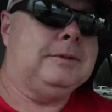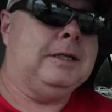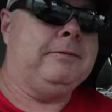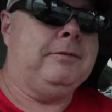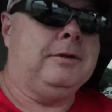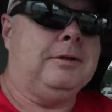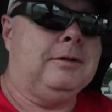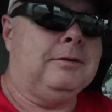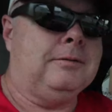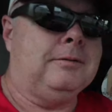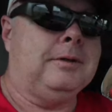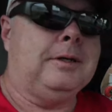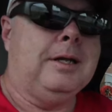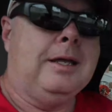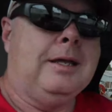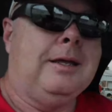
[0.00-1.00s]
you
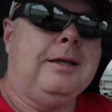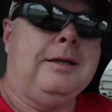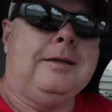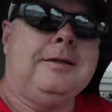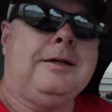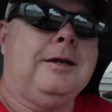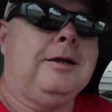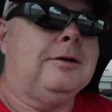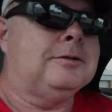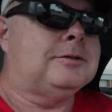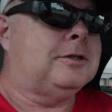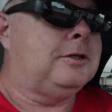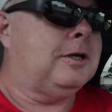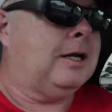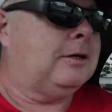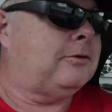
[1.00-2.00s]
know,
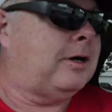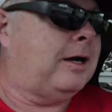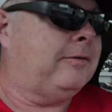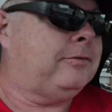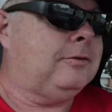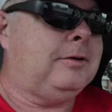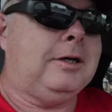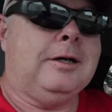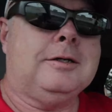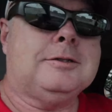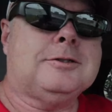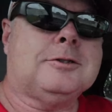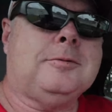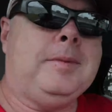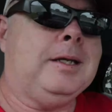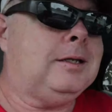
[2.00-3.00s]
so you got to drive through here. So
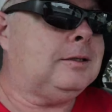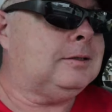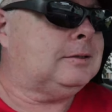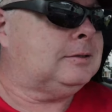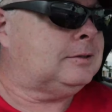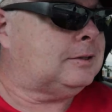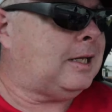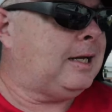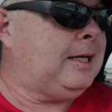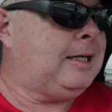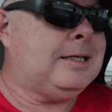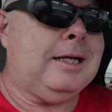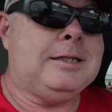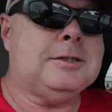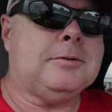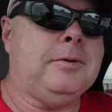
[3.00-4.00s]
it's gonna be a little tiny
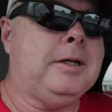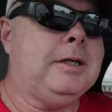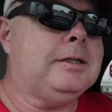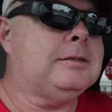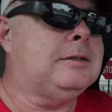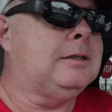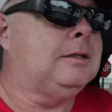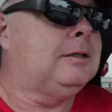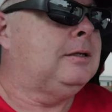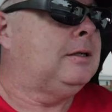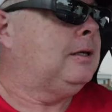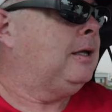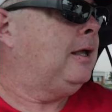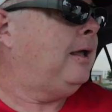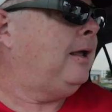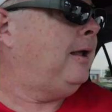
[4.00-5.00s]
tight squeeze,
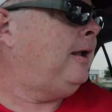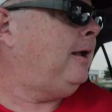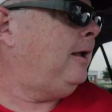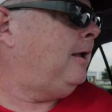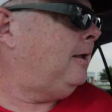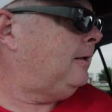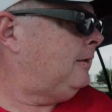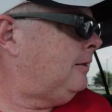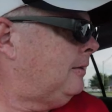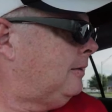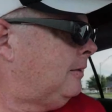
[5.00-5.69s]
and